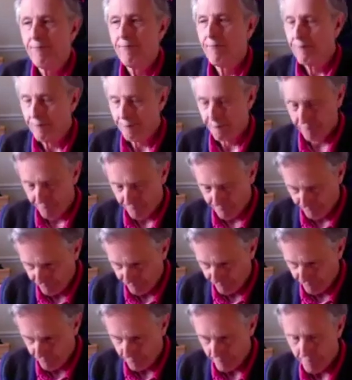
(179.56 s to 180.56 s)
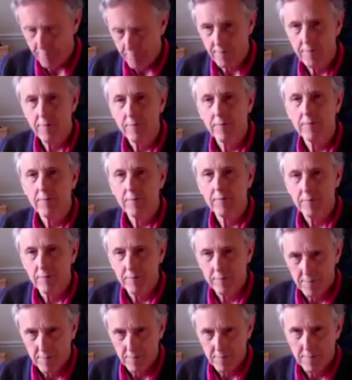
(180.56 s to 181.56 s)
Very nice to have you
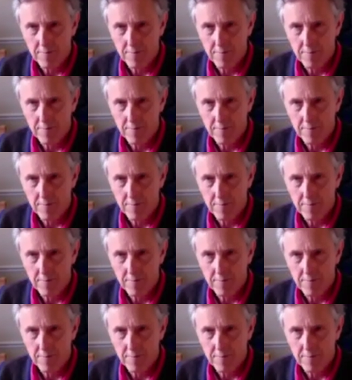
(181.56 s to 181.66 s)
on